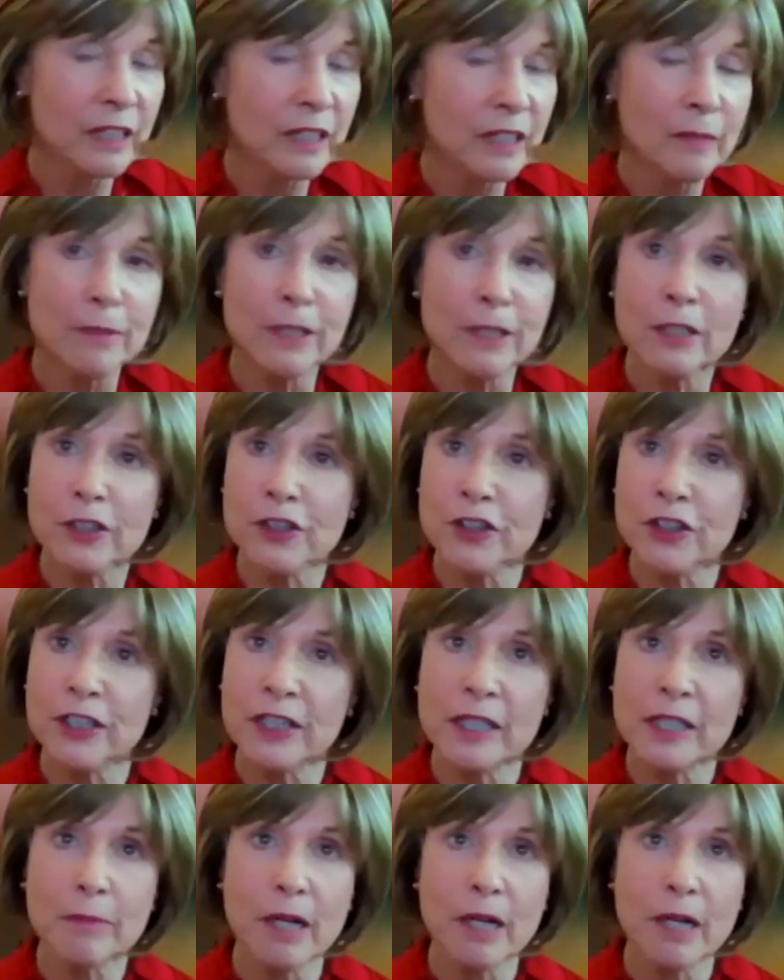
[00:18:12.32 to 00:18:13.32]
Because
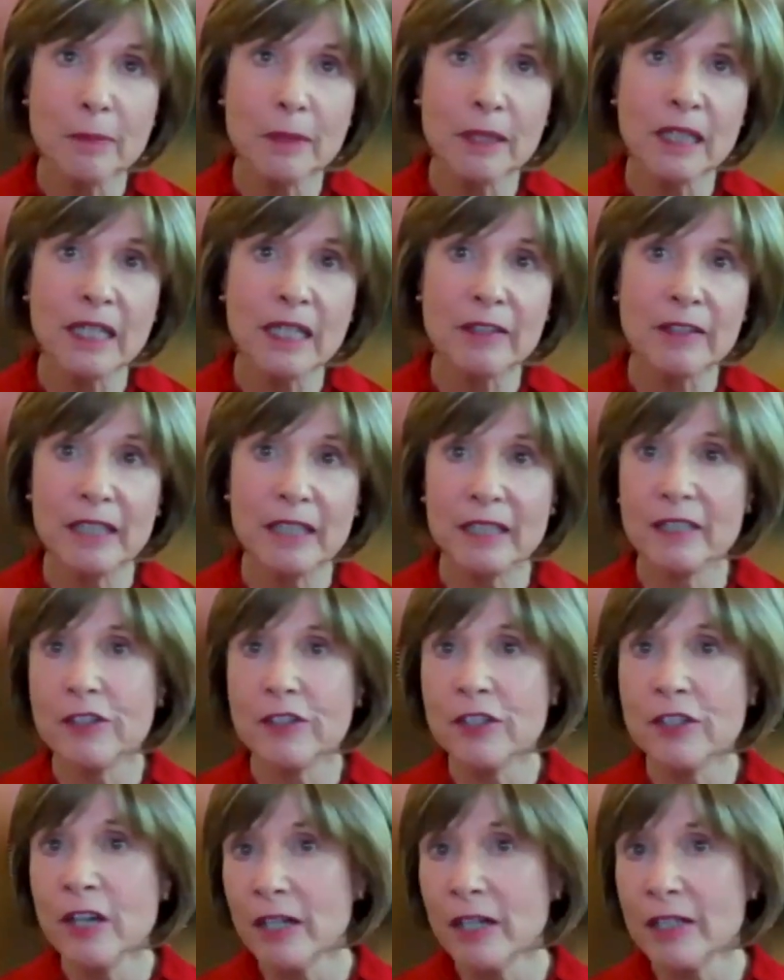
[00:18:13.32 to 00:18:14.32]
seeking popularity is
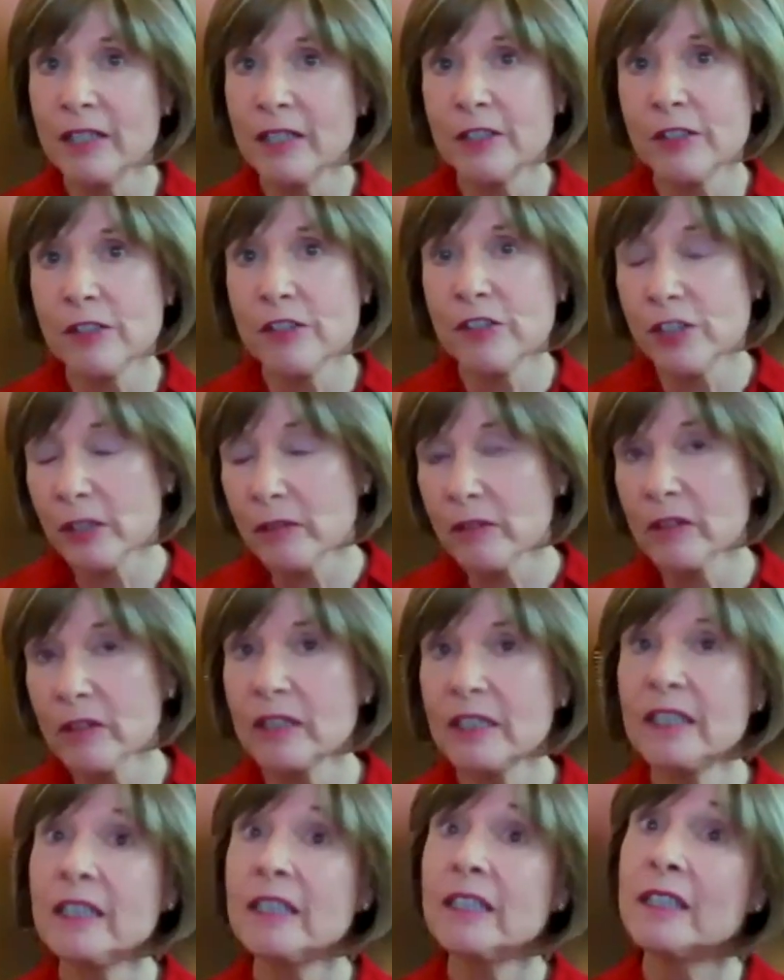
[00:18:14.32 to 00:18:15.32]
not
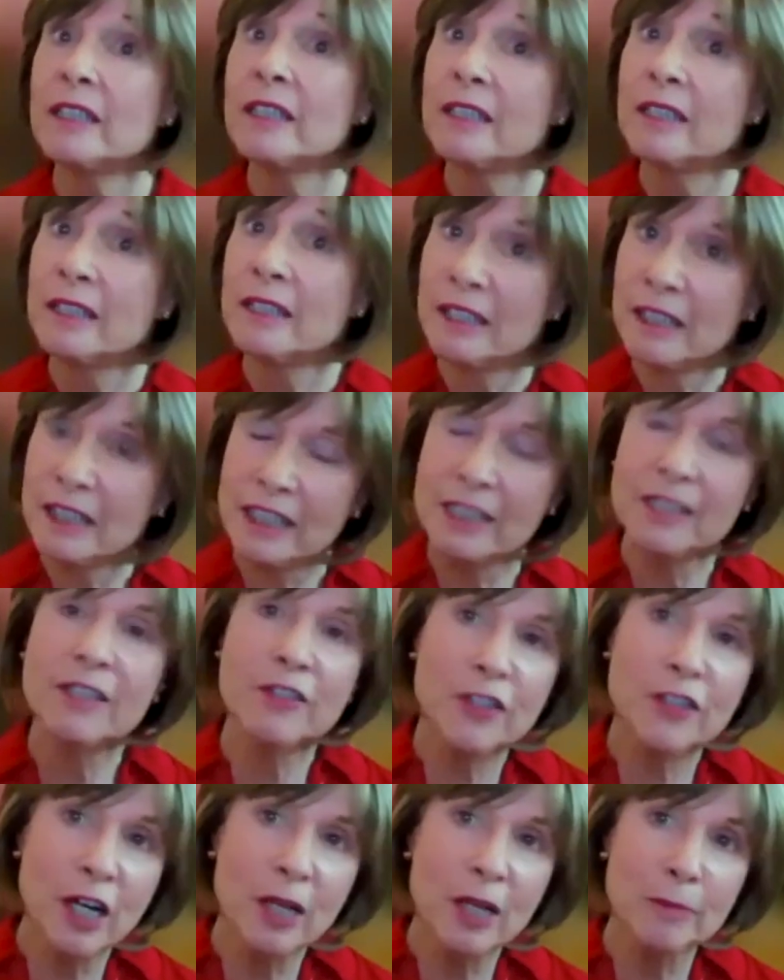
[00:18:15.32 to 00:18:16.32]
necessarily in the
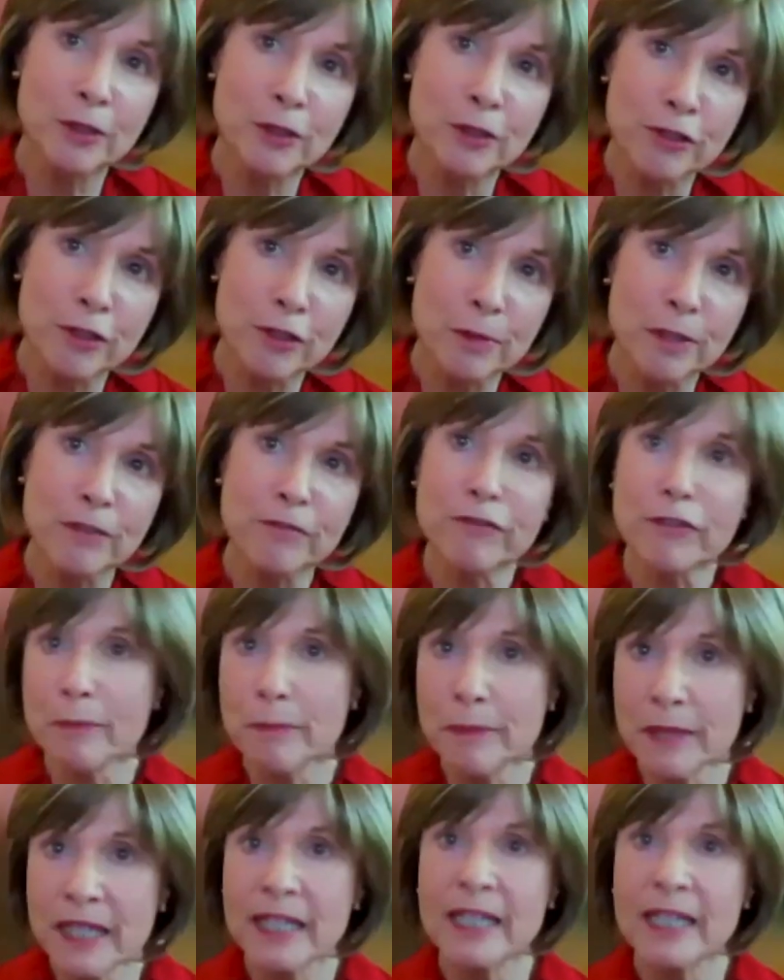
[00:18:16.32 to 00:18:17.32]
job description for
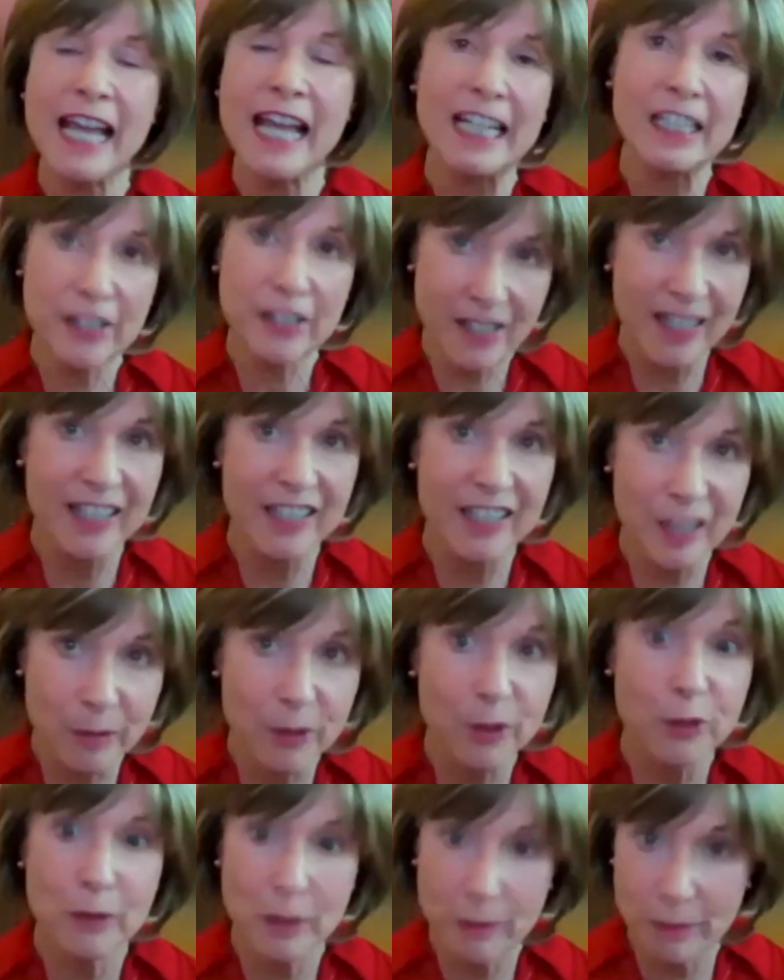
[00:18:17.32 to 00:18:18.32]
being a stand-up
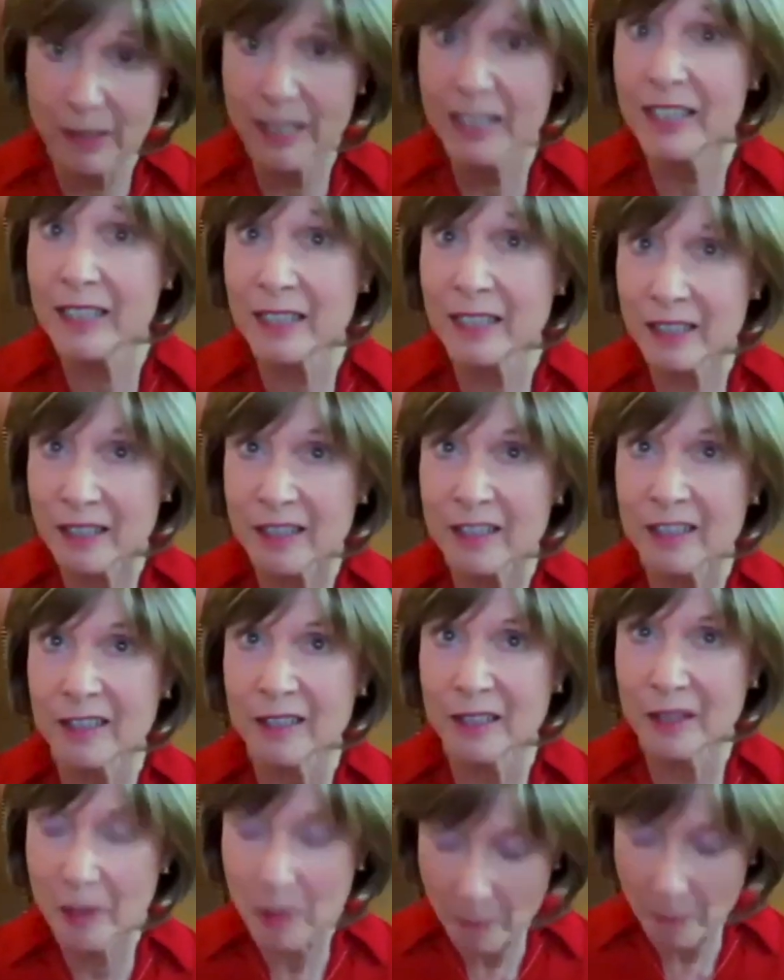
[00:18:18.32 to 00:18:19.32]
human being, you
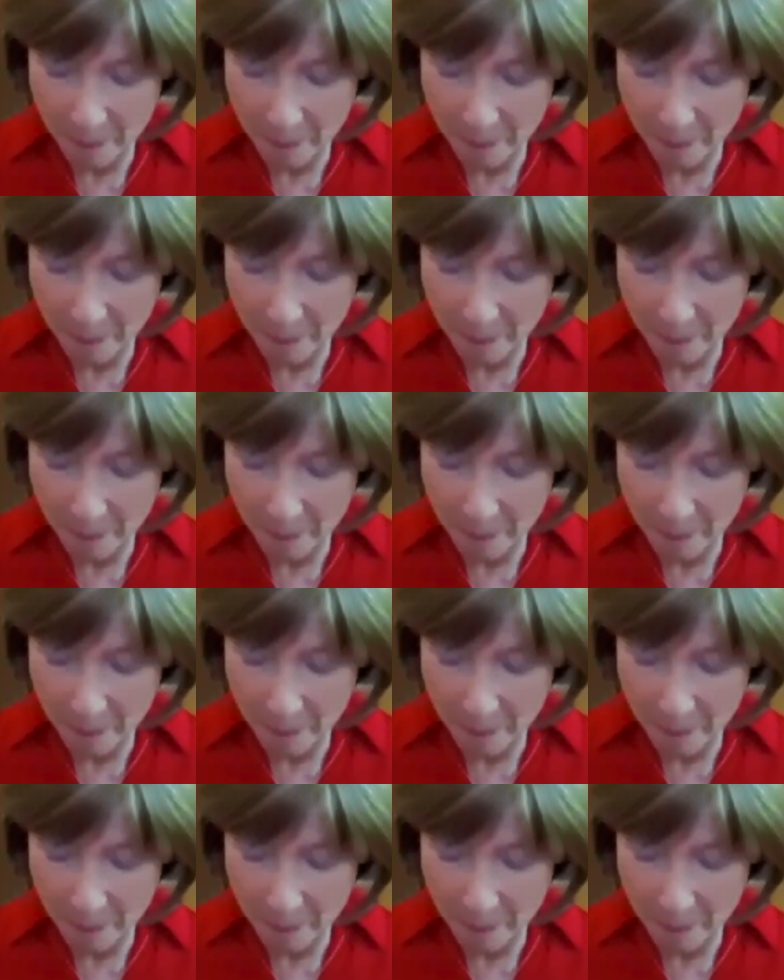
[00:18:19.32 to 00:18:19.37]
know?